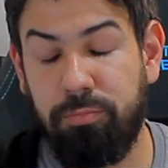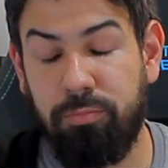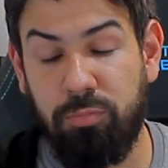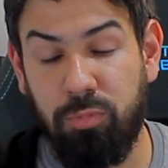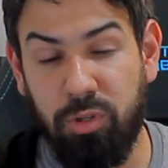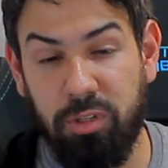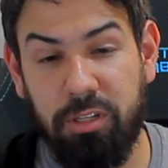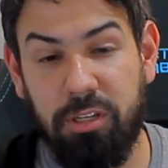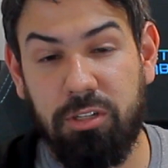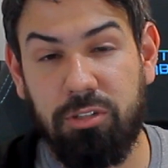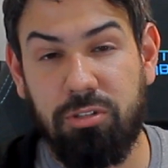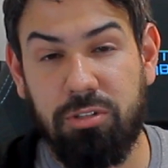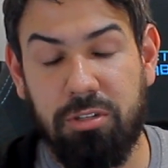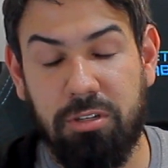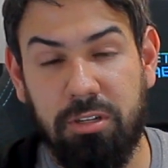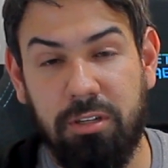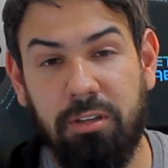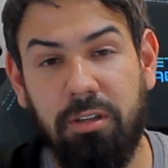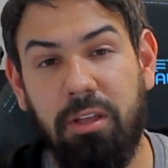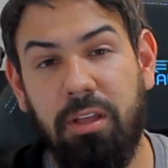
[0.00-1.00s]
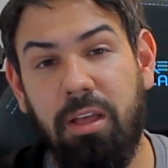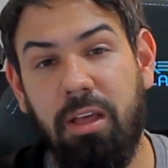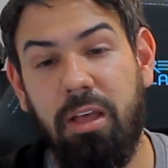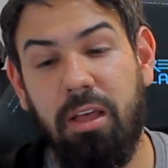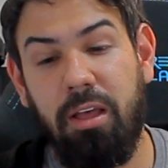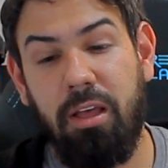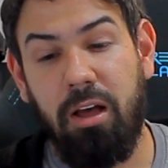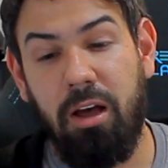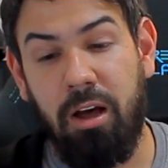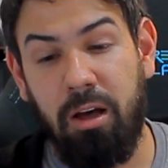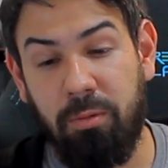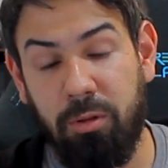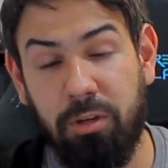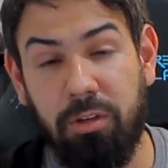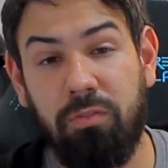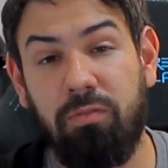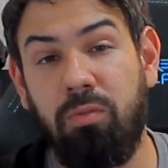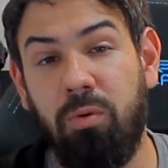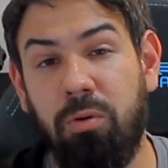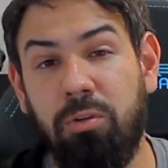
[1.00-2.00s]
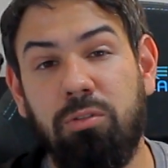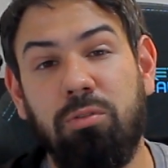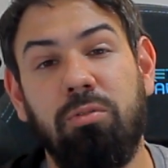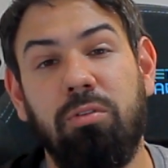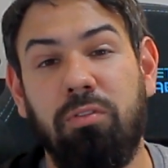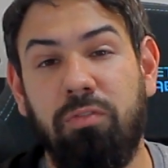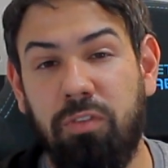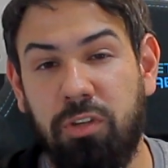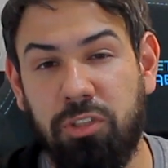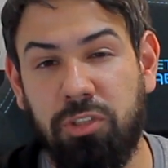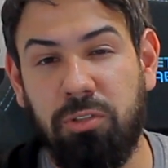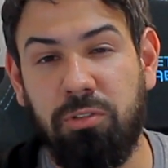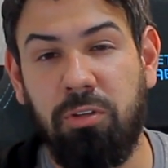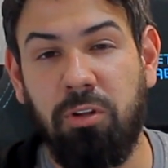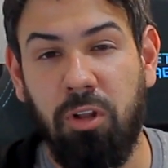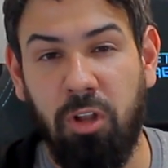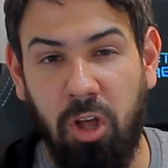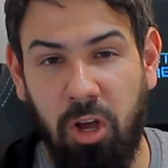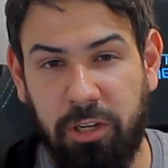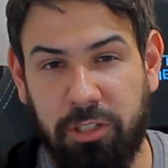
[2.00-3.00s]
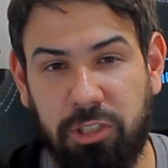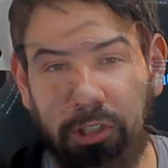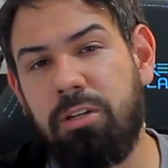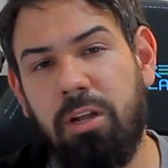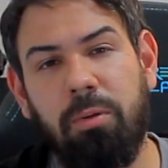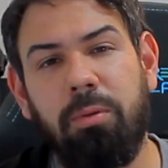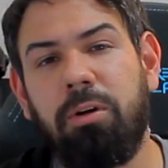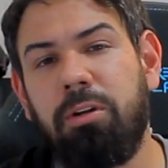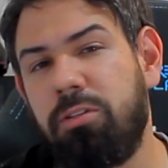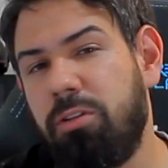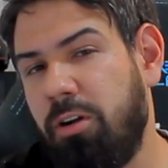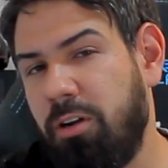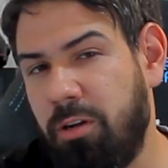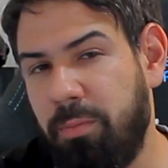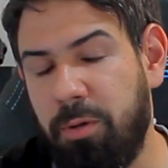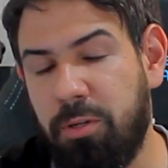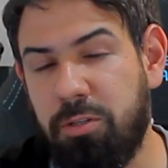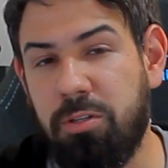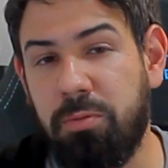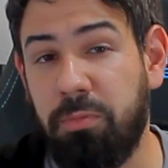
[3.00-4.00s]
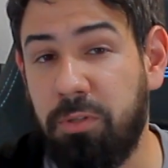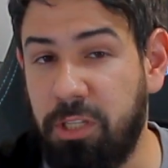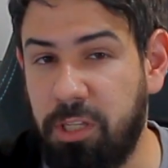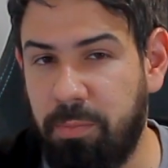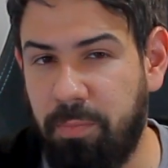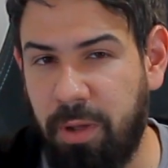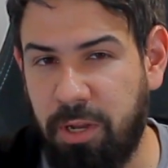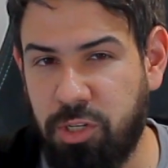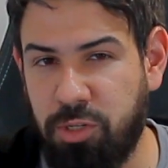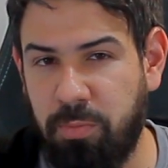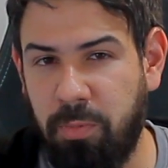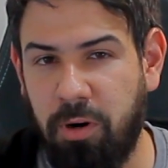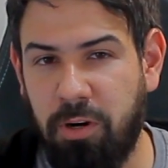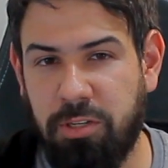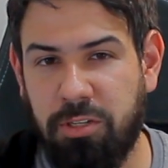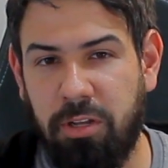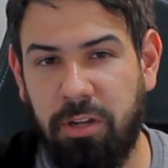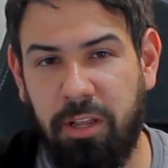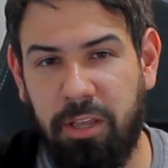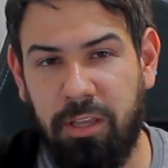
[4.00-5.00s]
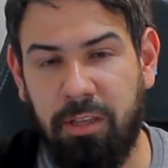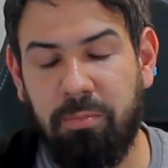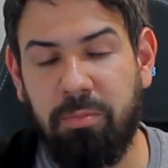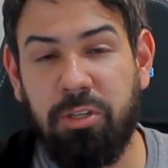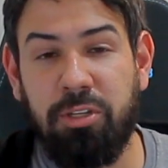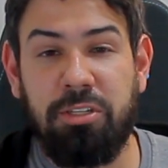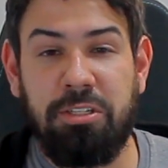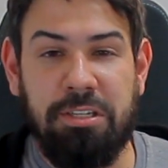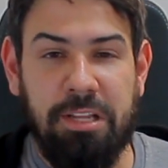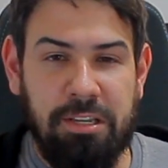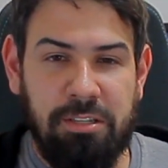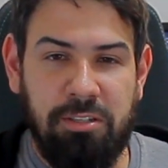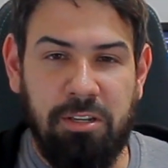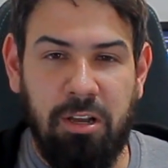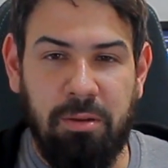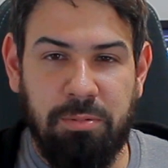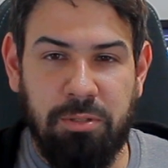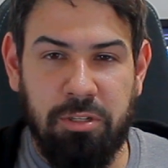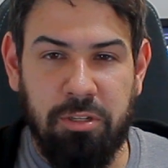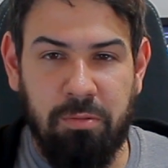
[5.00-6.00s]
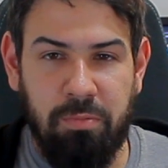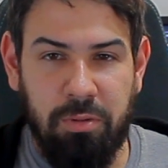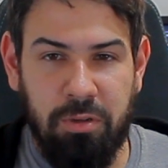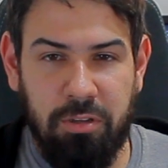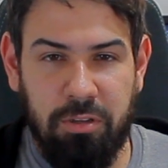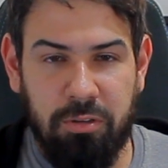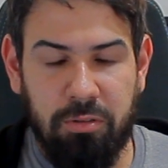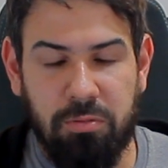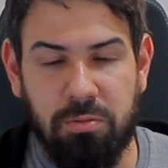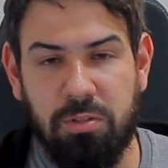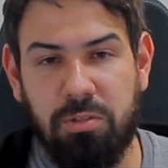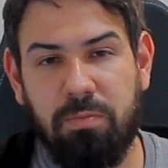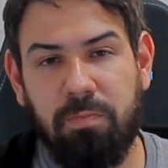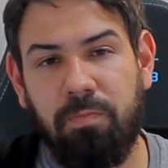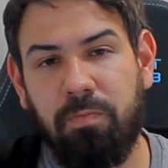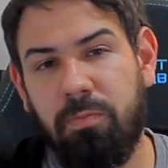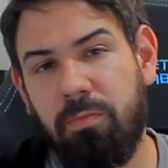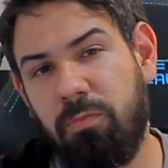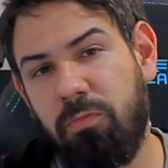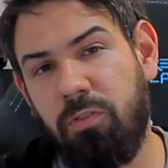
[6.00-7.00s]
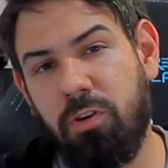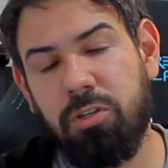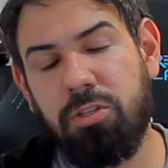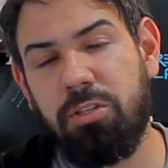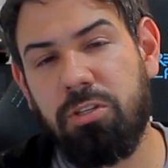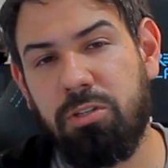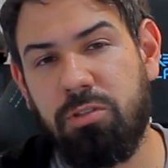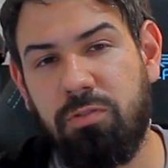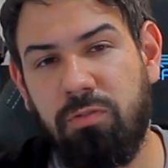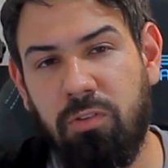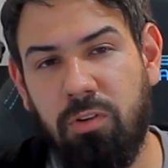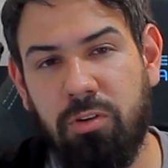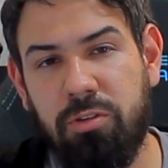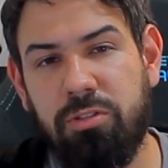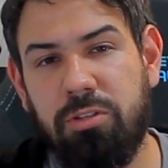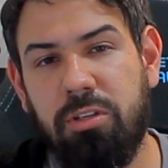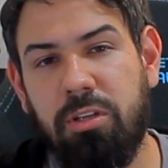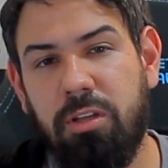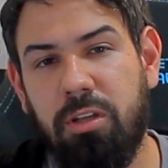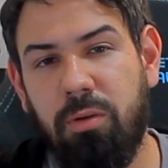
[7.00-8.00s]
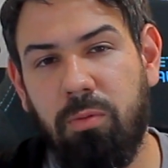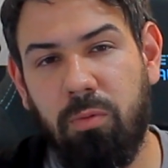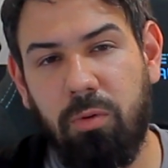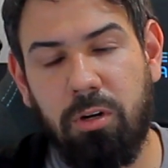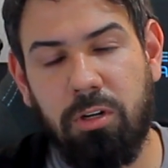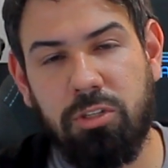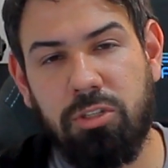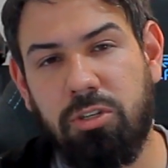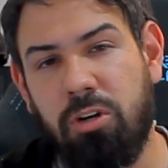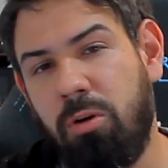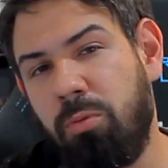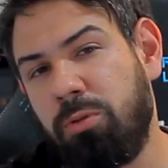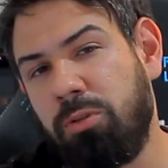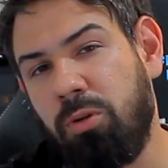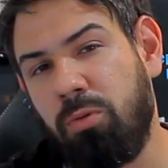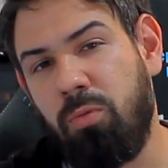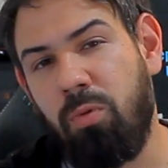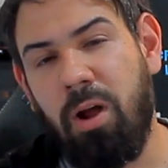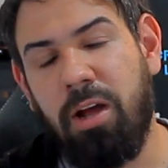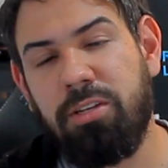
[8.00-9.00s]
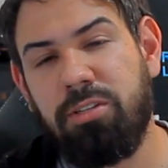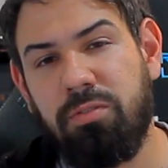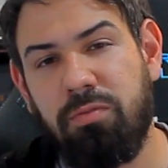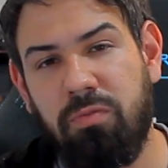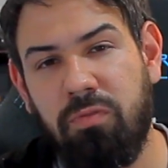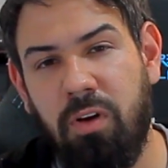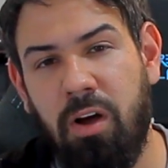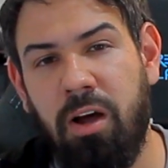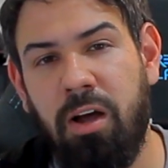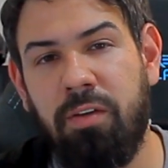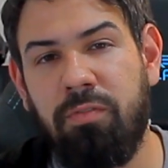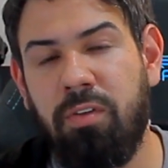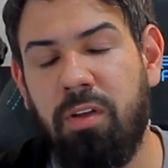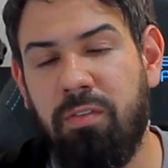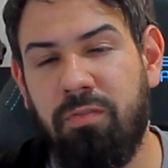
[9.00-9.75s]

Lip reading: really interesting. Looking forward to an official launch. So now we're going to talk about some leak benchmarks on AMD's desktop CPUs. First things first, we're going to start with the Ryzen 5